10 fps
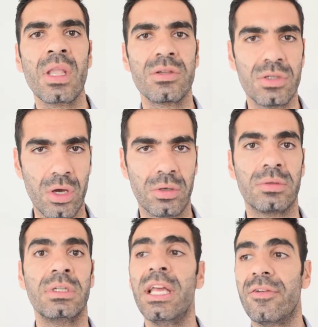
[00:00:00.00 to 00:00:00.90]

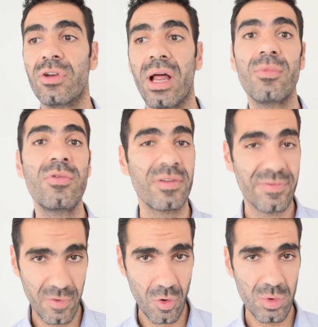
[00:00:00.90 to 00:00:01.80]
So, if you're not moving
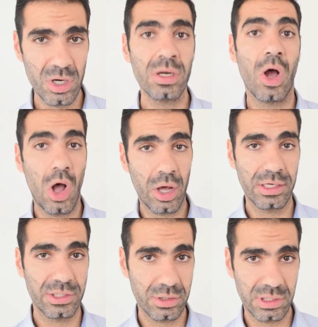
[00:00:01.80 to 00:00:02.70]
forward,
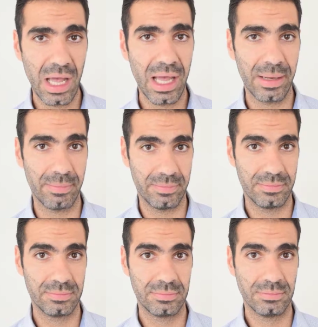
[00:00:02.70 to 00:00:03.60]
audit your time.
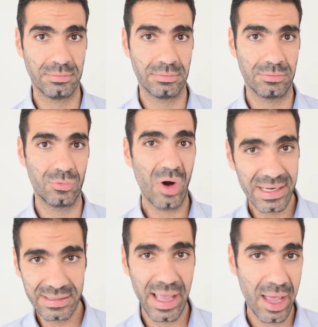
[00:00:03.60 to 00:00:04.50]

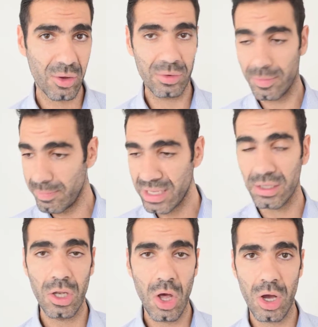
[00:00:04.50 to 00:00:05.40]
Write down, make a
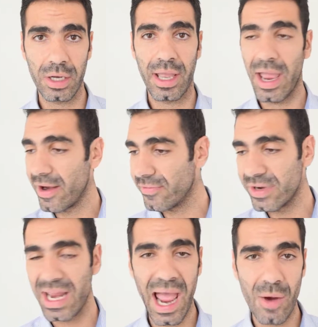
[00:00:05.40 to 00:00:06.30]
log
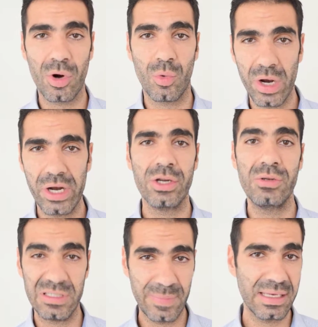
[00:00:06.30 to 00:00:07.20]
every hour. Where are you
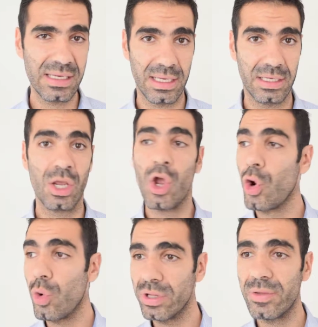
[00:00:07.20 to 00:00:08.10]
spending it?
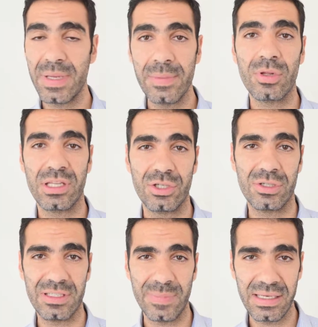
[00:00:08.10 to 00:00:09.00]
Who are the people that you're
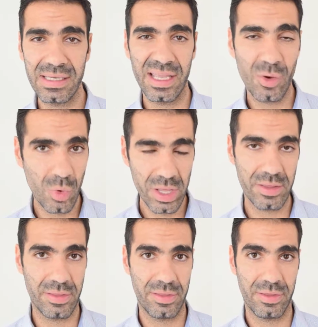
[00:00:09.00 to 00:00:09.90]
spending it
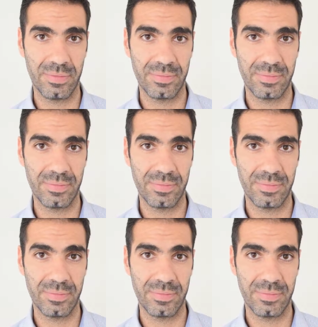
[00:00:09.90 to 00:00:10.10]
with?